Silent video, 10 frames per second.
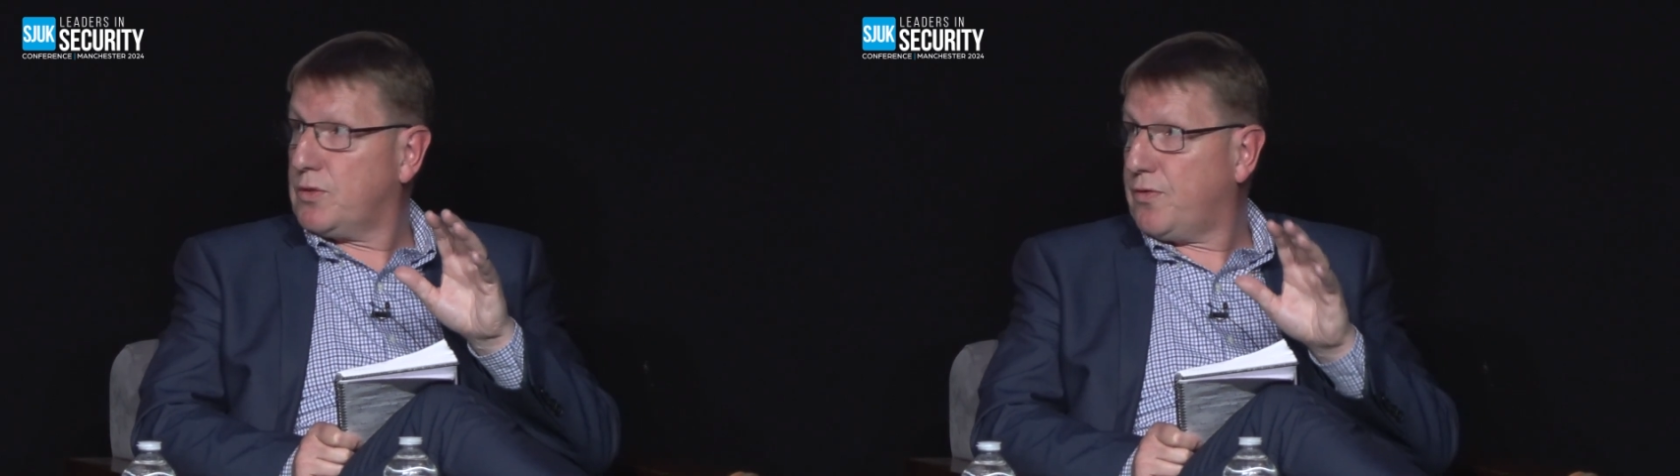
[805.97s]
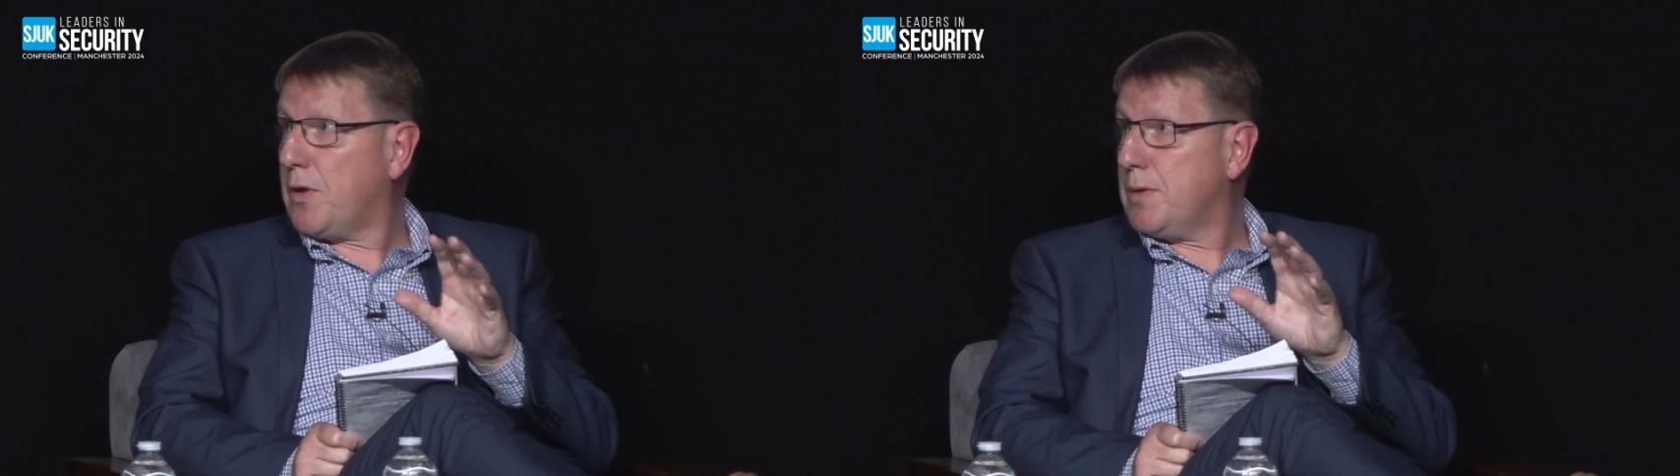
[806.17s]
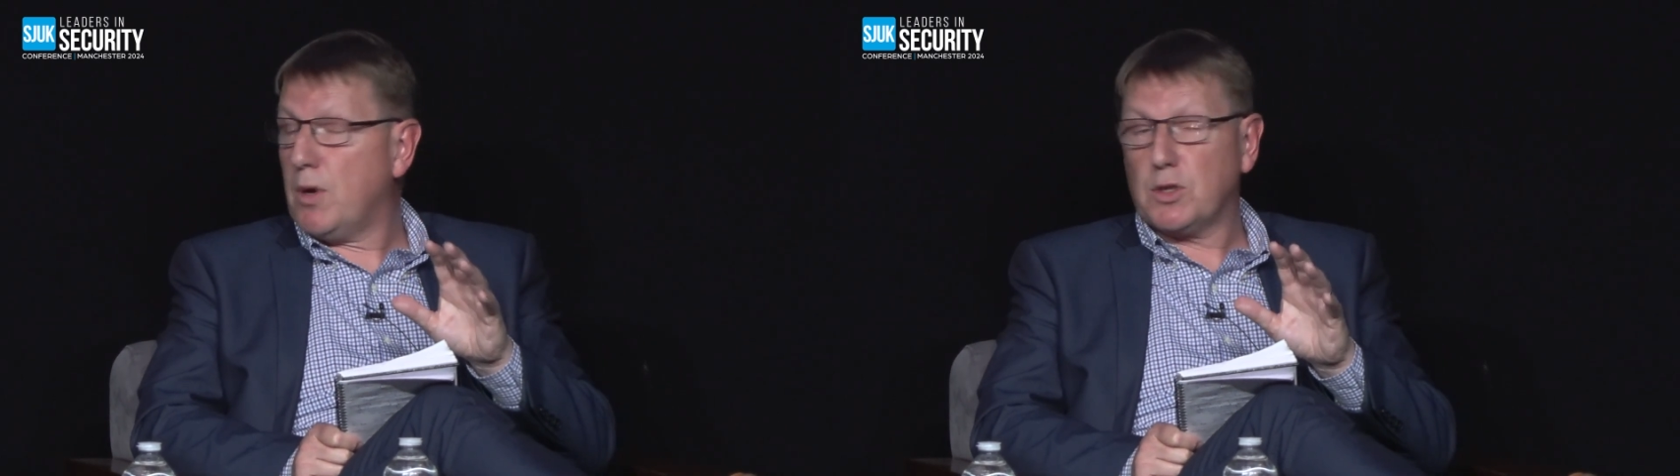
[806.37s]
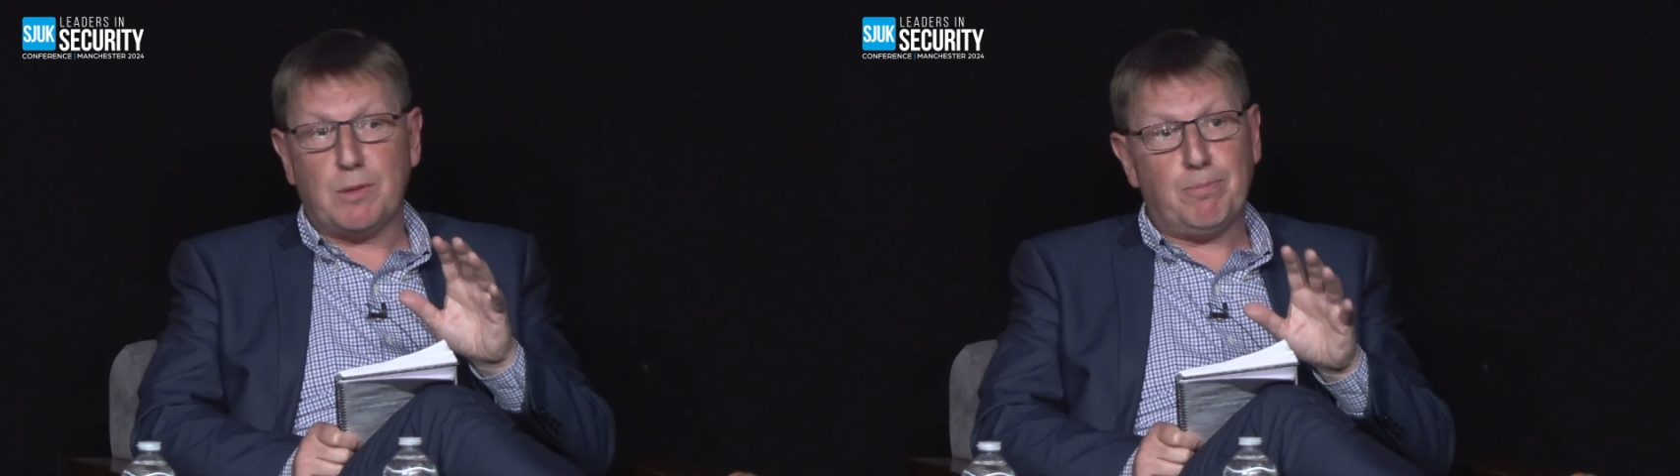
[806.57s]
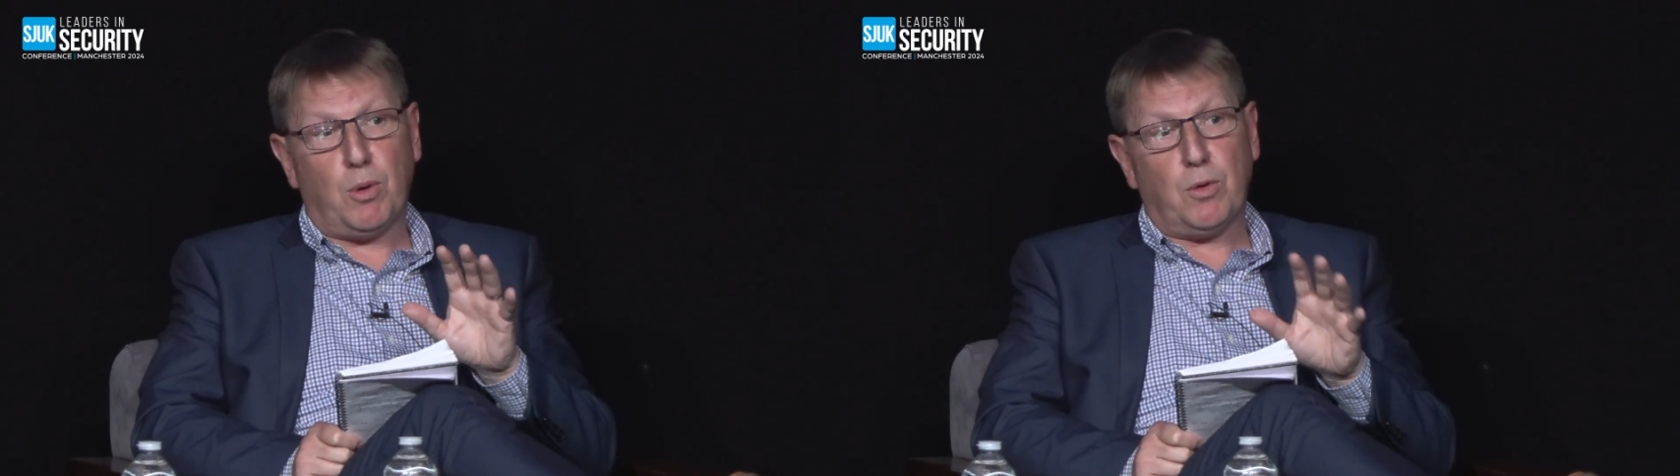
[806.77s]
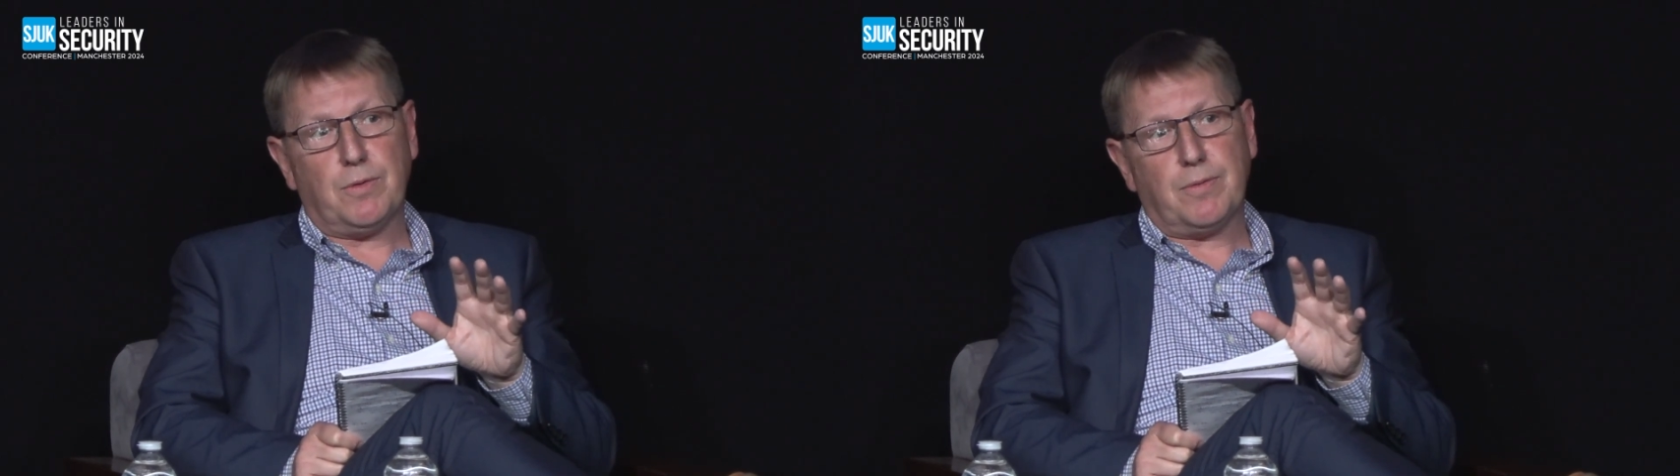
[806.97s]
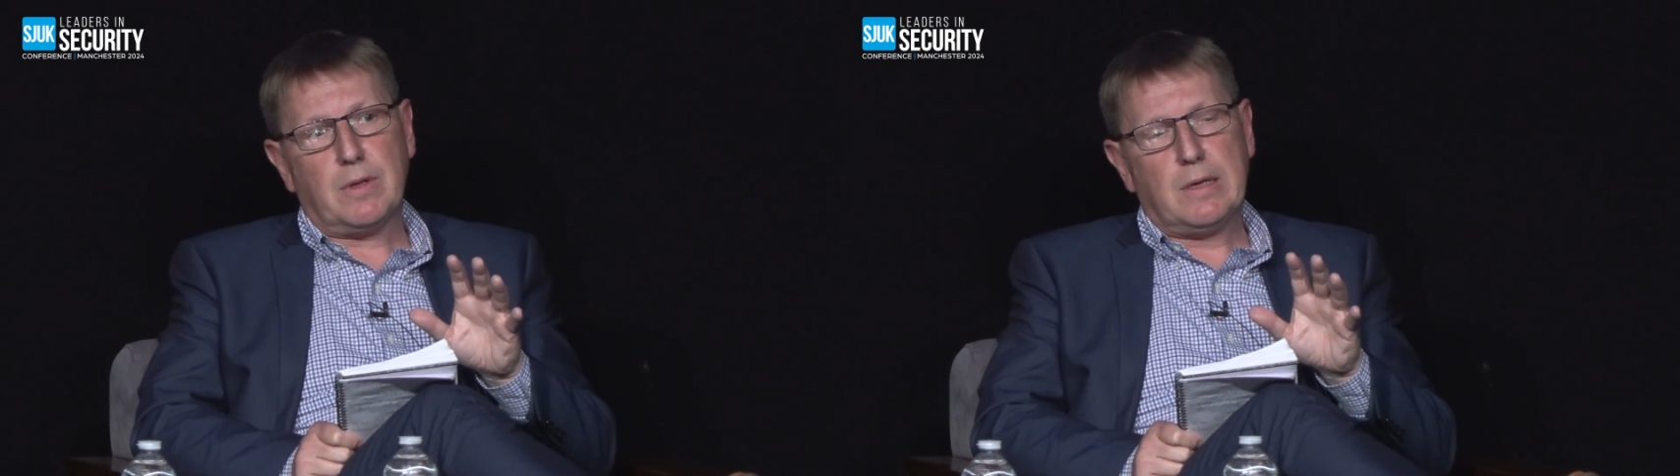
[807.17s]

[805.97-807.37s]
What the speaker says: was very much important.